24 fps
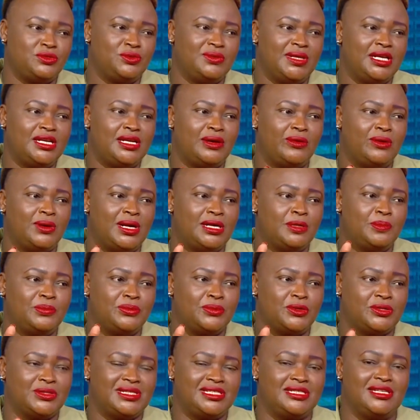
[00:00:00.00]
We had our one
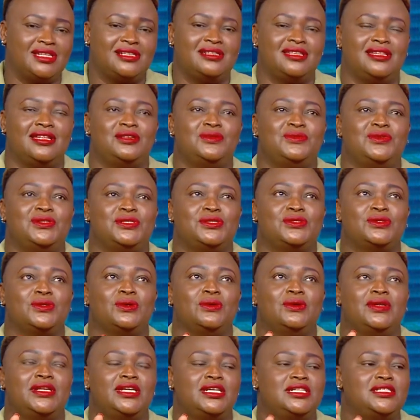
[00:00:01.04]
project that we
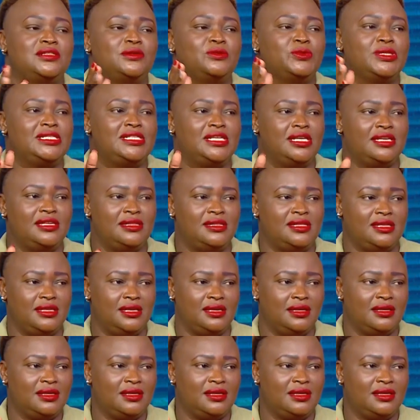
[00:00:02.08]
sold at Wetaithie.